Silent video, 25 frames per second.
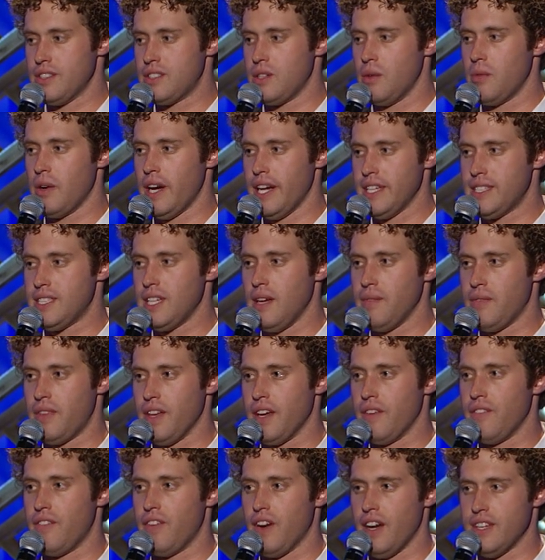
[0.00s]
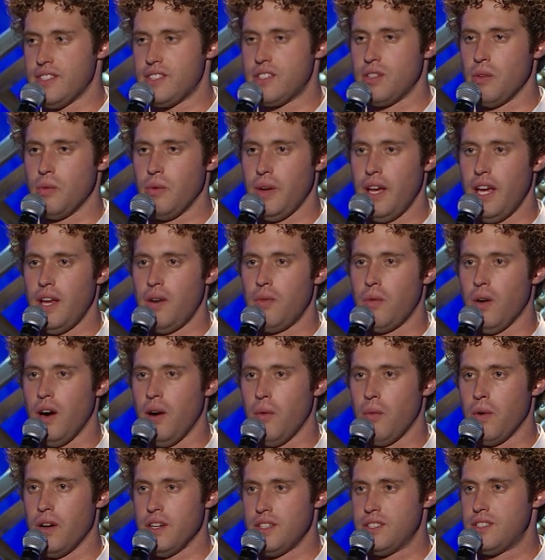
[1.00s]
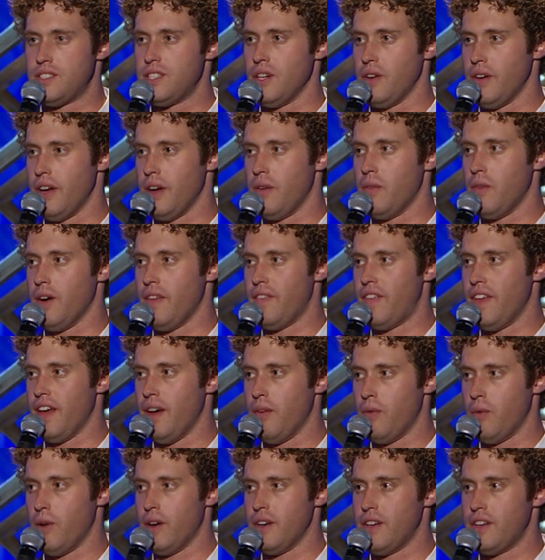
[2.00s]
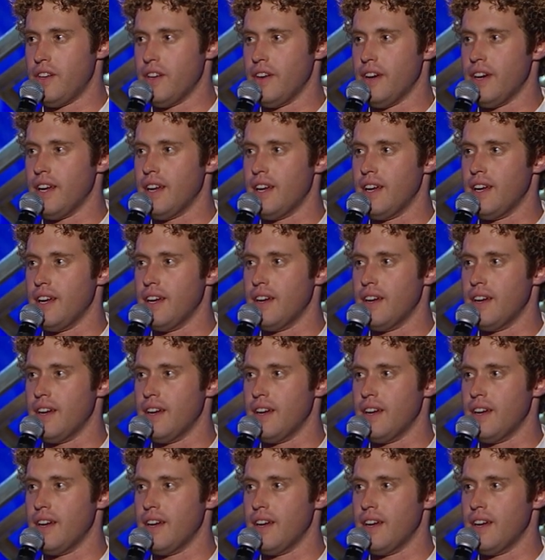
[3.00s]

to write something for us to read while we're doing what they were doing.